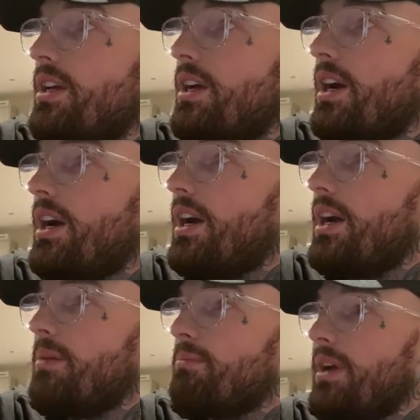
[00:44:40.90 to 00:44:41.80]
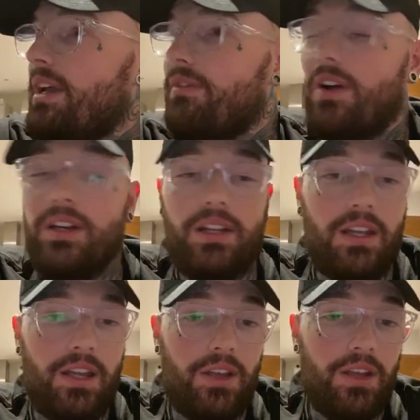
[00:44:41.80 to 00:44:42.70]
But
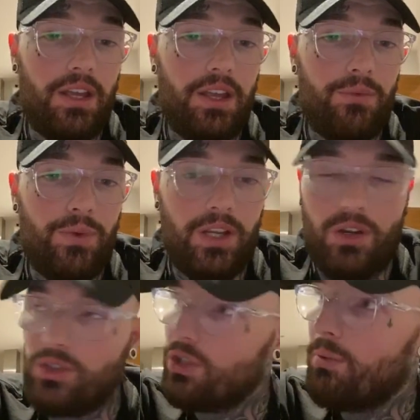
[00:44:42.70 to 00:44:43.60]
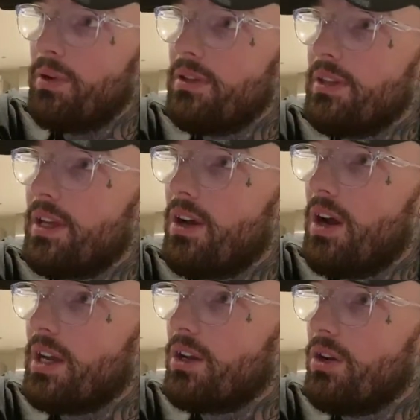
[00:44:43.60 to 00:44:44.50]
if we go shopping, then
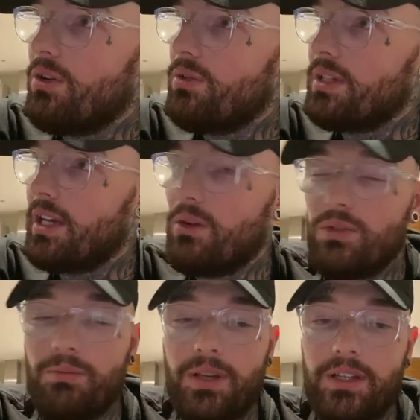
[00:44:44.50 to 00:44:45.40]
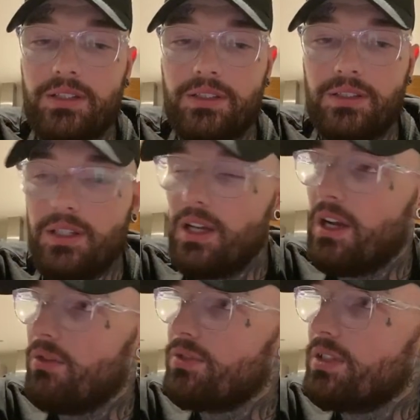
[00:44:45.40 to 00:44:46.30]
I go and get all the bits,
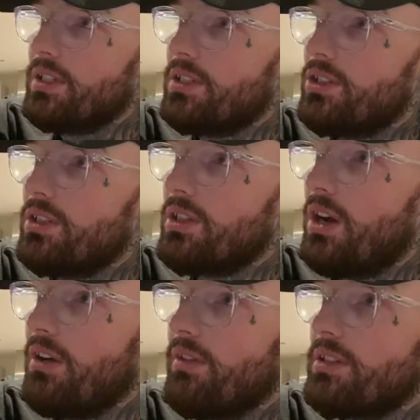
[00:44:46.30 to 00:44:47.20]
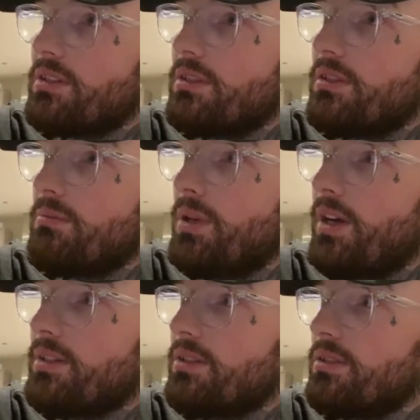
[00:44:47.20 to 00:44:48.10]
obviously, because she's a high risk
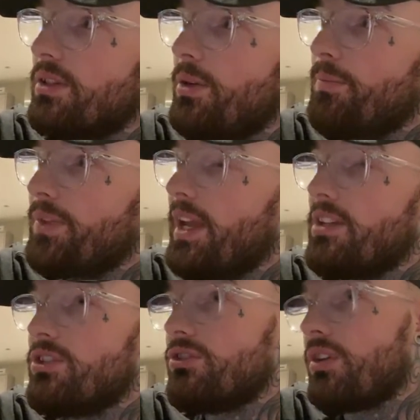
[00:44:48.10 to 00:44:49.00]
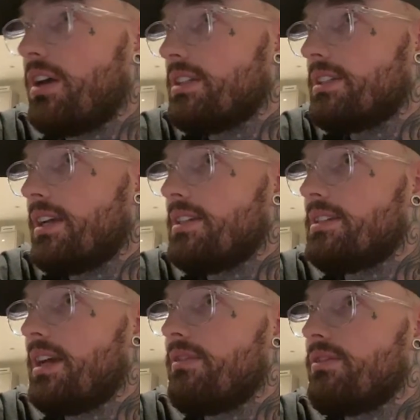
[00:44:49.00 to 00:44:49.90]
person. So yeah, just try and stay
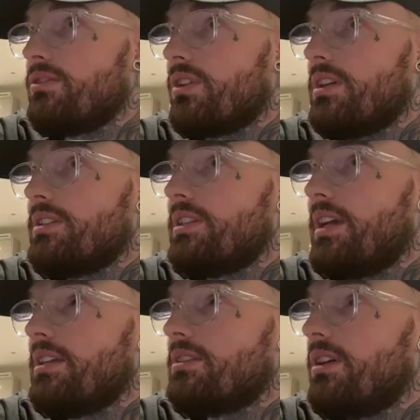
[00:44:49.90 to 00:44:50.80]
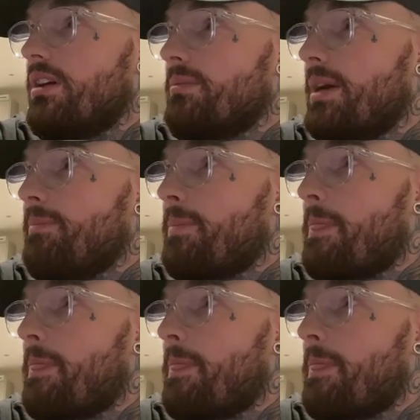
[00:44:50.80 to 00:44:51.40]
safe and try and stay inside, man.